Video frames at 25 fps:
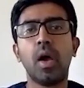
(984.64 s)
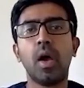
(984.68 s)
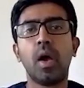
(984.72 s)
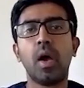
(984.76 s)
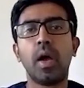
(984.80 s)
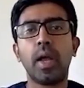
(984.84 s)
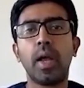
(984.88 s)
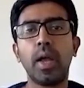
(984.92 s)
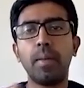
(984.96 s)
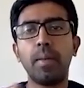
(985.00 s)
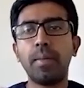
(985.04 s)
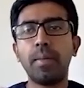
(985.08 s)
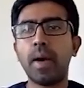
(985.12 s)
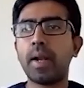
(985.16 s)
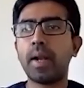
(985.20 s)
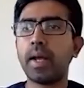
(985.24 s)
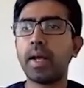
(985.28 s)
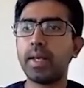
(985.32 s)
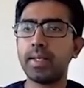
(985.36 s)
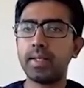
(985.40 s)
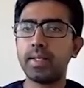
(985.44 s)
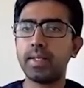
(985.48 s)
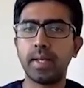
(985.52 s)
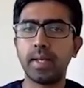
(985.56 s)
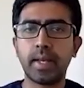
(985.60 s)
MRI
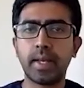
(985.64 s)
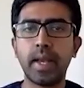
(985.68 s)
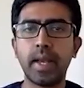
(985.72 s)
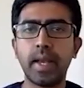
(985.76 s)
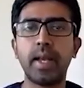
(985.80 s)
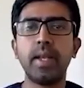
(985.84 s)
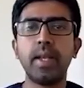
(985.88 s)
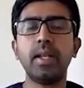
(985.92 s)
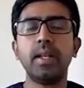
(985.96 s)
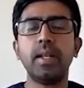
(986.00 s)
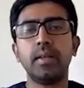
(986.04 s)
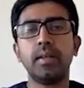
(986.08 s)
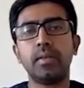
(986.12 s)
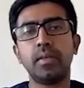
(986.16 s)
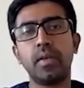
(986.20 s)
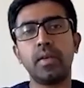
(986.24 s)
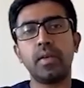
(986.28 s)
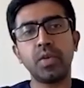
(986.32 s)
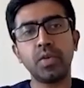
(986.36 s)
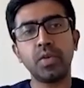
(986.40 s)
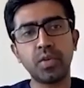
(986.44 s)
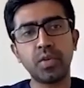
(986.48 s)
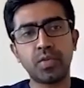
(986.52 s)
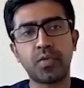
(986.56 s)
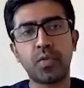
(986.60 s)
is again
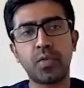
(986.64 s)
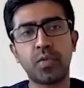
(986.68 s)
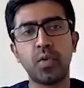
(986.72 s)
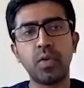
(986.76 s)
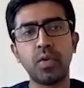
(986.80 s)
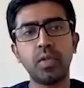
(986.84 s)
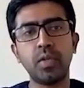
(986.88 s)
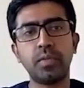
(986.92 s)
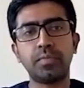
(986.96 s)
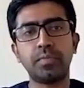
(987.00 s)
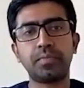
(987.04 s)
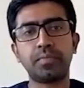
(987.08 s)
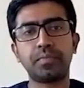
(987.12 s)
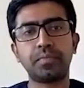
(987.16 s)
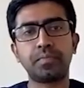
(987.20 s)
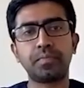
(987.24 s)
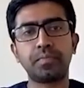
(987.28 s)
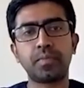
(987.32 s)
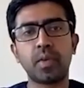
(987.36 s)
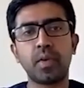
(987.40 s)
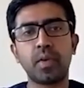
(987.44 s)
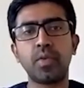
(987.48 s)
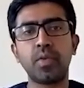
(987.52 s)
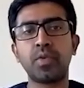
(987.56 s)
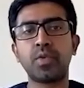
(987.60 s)
useful
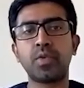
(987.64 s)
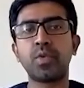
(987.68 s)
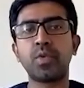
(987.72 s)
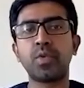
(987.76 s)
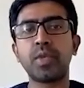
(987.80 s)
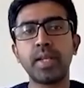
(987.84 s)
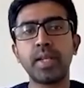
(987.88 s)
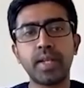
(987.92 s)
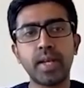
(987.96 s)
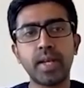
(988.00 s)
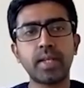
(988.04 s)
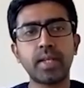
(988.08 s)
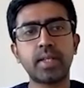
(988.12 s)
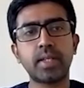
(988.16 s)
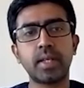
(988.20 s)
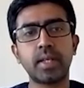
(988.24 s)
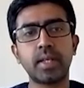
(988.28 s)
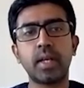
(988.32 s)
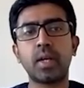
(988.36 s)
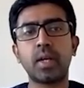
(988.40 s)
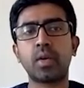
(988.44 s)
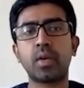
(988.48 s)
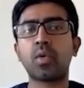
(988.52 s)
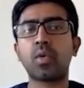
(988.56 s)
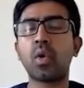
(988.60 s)
to
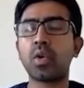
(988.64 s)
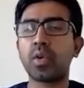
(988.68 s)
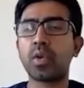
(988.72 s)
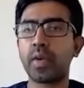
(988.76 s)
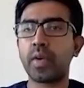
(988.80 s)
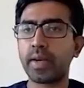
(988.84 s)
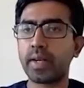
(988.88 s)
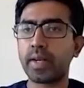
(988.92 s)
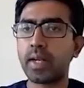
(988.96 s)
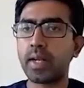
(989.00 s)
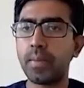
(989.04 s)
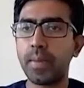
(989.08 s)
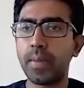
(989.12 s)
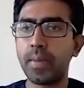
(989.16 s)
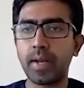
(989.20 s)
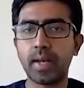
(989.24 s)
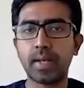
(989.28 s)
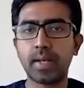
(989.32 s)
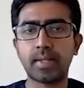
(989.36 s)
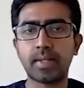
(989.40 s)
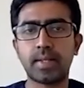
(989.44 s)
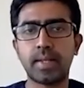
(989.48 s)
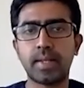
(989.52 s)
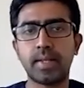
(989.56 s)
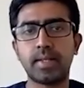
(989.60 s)
detect colorectal
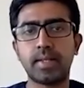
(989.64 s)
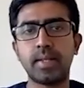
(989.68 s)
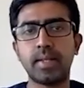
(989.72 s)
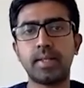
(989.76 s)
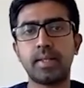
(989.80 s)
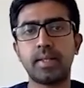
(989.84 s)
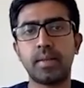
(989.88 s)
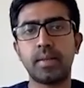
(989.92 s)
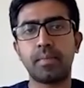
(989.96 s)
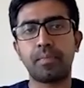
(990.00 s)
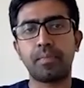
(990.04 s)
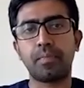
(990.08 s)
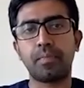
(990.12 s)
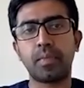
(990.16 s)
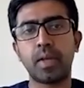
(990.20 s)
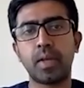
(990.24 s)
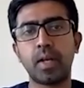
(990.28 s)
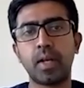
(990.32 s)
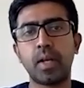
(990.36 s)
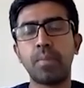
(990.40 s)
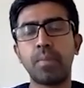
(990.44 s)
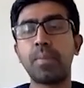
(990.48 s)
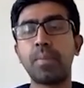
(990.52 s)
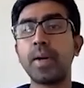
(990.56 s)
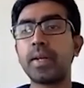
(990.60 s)
metastasis,
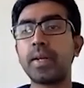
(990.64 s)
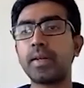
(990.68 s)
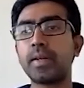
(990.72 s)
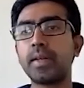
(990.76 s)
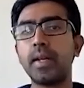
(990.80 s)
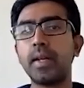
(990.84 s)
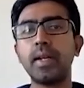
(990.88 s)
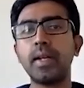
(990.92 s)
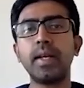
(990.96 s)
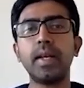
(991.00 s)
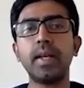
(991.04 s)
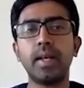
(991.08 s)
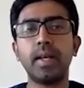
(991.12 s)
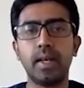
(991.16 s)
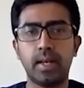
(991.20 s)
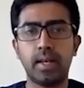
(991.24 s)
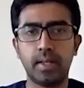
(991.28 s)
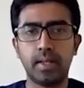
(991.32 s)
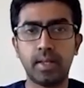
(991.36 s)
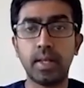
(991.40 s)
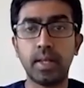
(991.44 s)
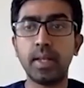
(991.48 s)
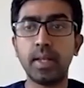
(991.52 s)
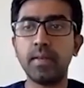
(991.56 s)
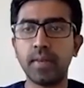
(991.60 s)
particularly
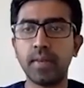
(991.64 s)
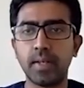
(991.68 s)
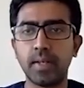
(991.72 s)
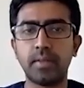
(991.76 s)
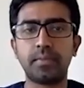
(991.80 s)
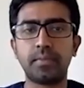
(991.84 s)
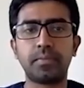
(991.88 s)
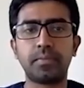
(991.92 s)
the liver.